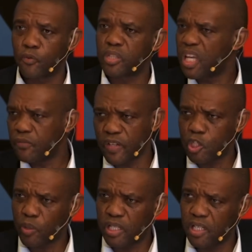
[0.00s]
they
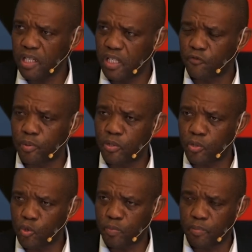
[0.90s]
eventually leave because
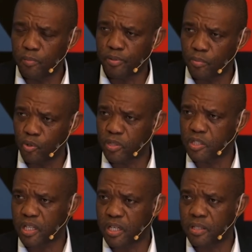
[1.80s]
those people promote each
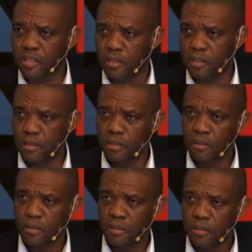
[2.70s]
other
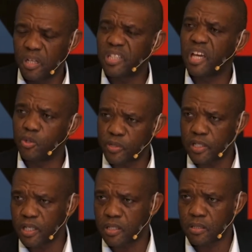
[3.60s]
and they are
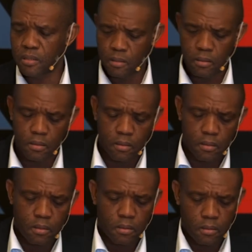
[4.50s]
useless.
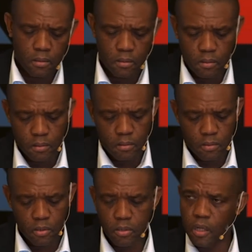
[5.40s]

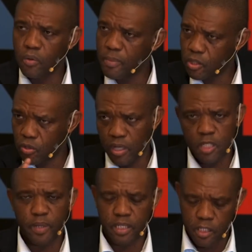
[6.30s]
So no, we must call a
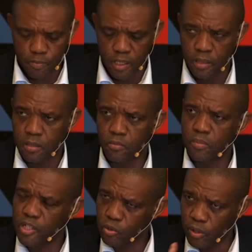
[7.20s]
spade a spade. We
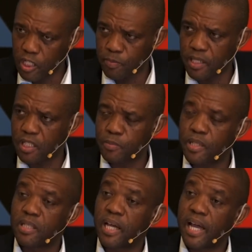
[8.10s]
must call a spade a
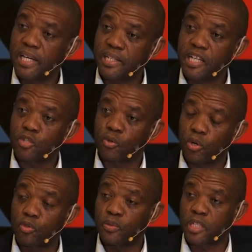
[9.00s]
spade. The country has
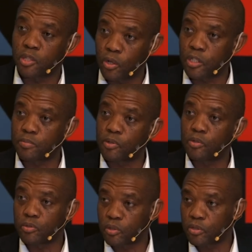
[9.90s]
gone to the dogs because
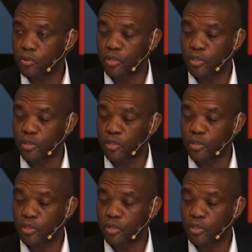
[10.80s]
we don't call a